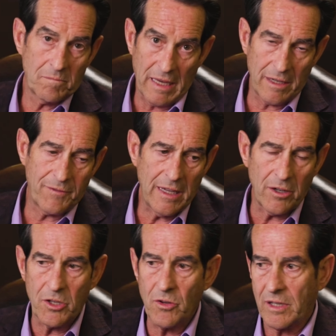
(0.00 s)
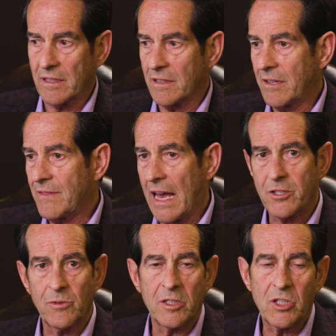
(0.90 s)
benefit or you can leave
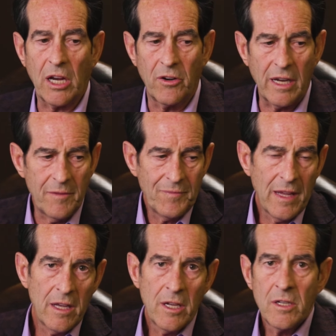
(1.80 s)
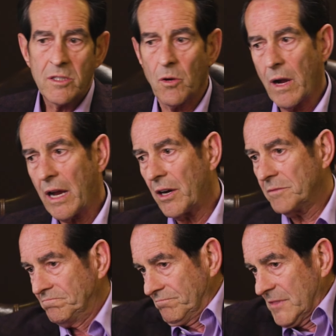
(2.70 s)
that to a charity to
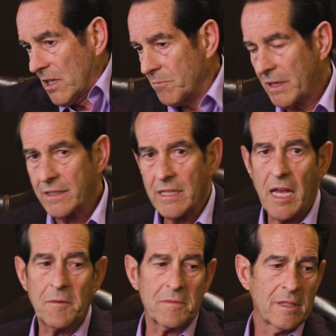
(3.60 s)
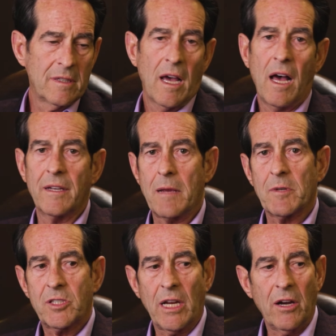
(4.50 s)
where, you know, many times I'll name
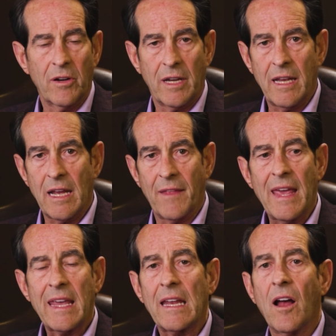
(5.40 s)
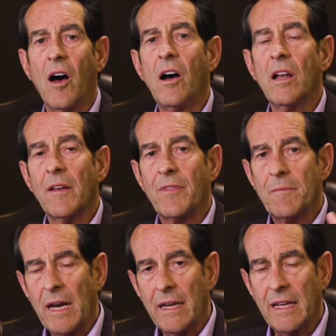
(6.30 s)
a charity and they get all of the
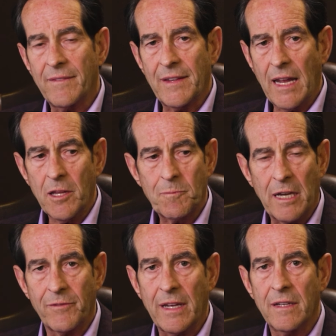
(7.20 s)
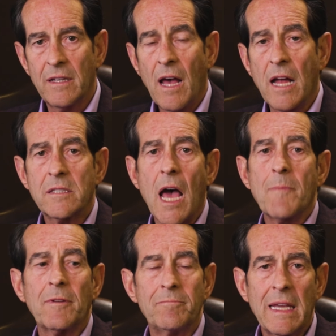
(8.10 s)
money and the death benefit on
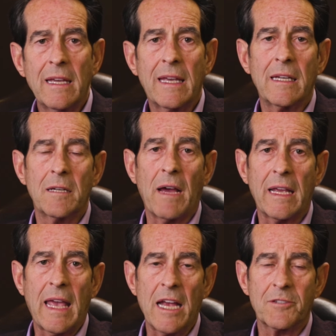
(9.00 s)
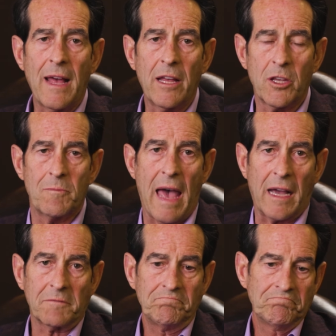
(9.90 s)
top of me getting my cash value
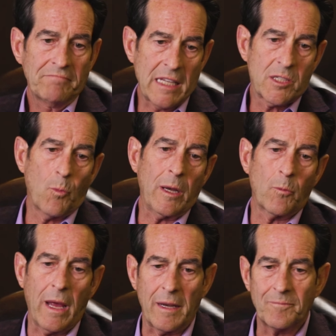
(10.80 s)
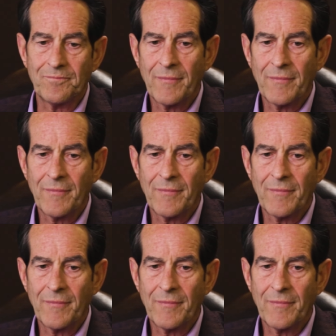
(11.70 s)
back. It's a win-win.